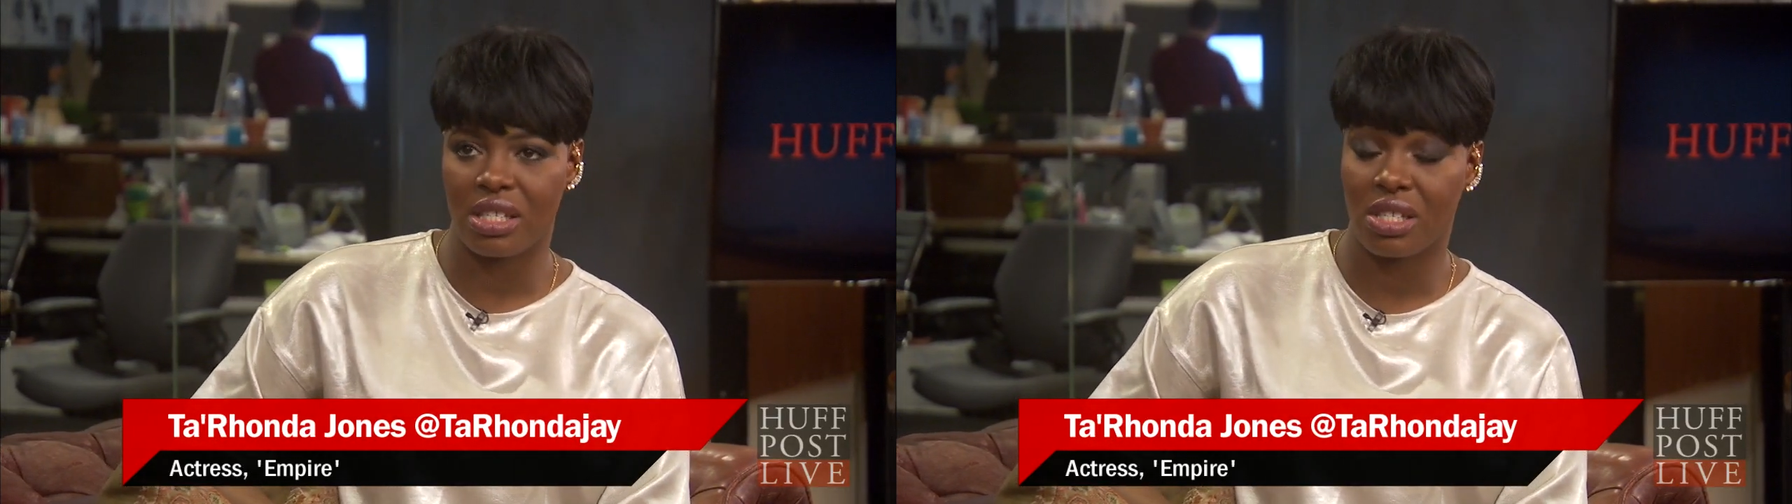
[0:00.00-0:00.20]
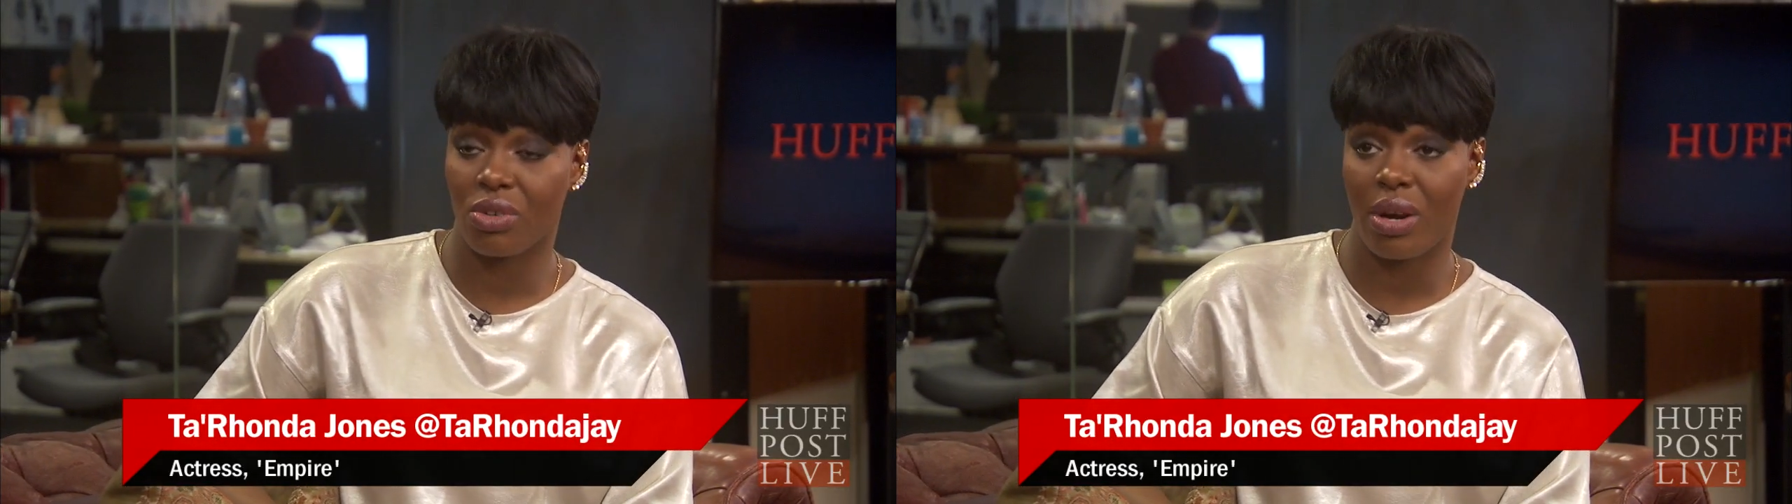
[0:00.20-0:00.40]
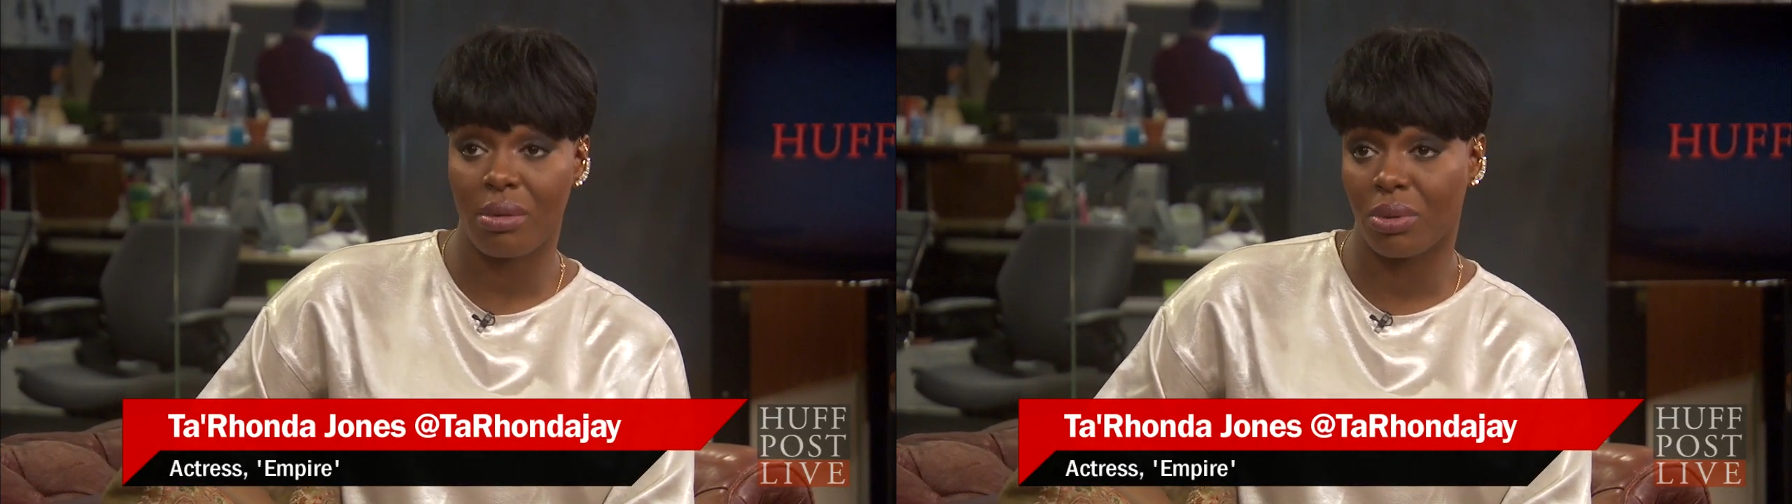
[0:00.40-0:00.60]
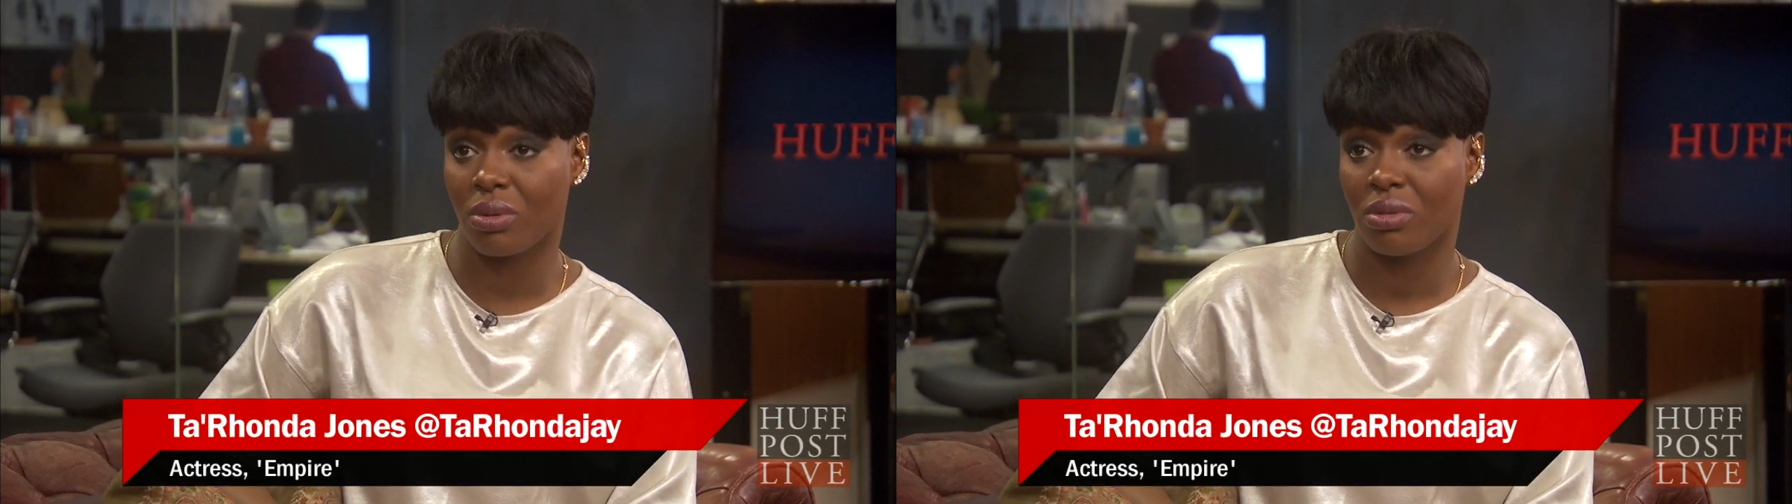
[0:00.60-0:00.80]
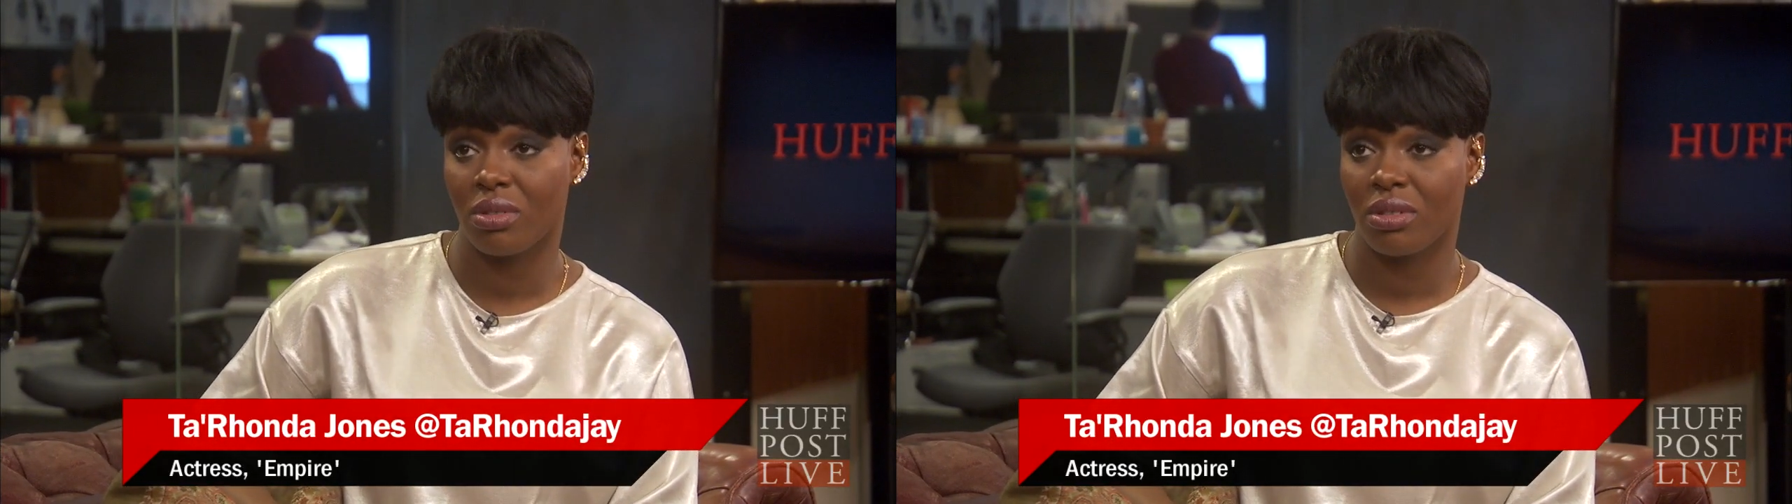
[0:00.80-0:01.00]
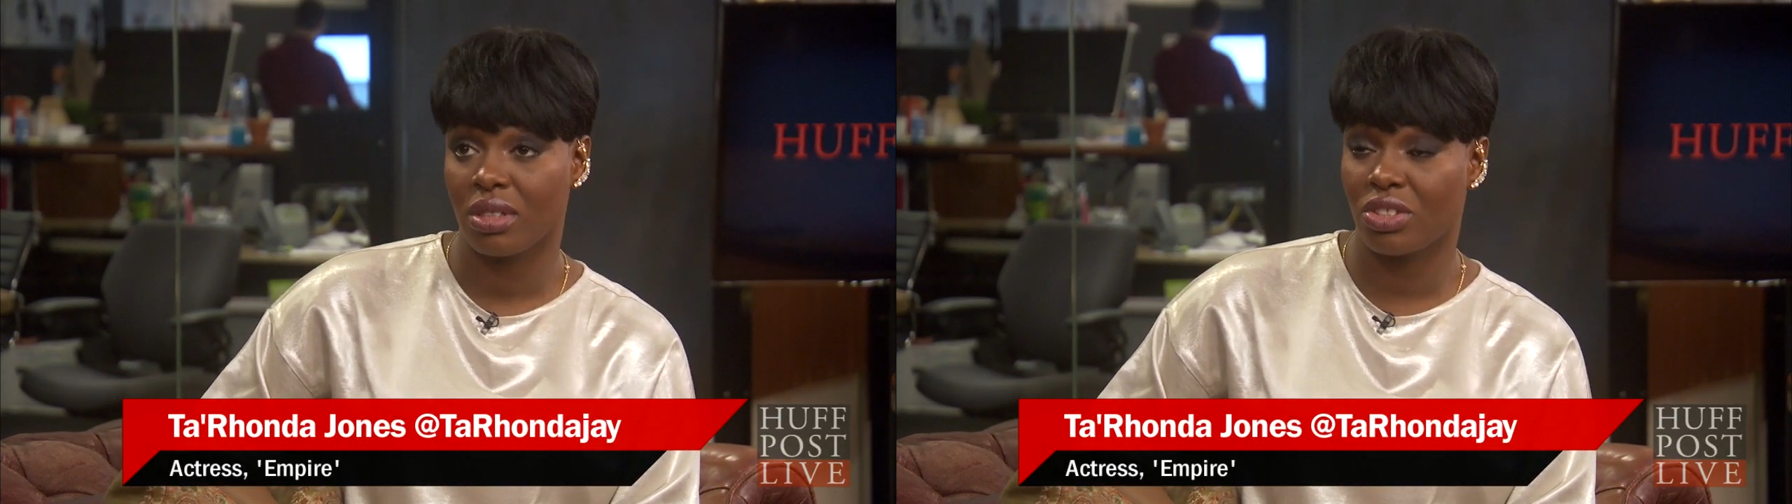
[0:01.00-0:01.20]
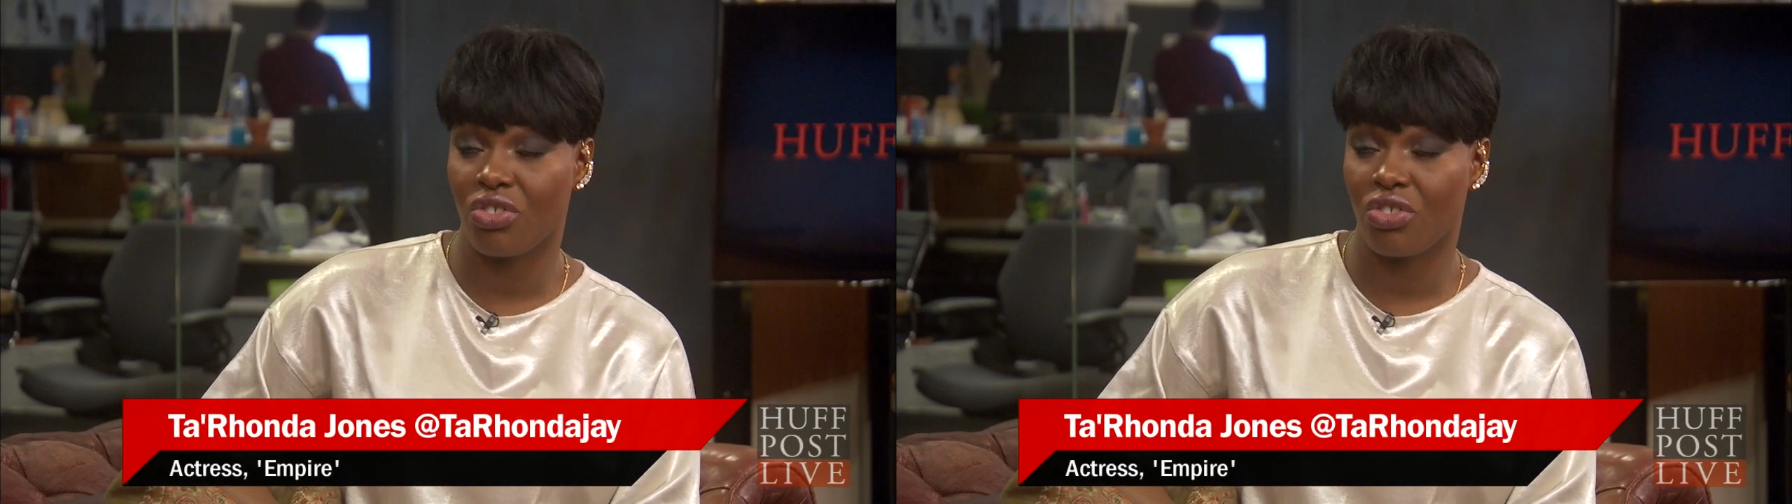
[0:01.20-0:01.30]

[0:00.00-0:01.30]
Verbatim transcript: It's incredible. It's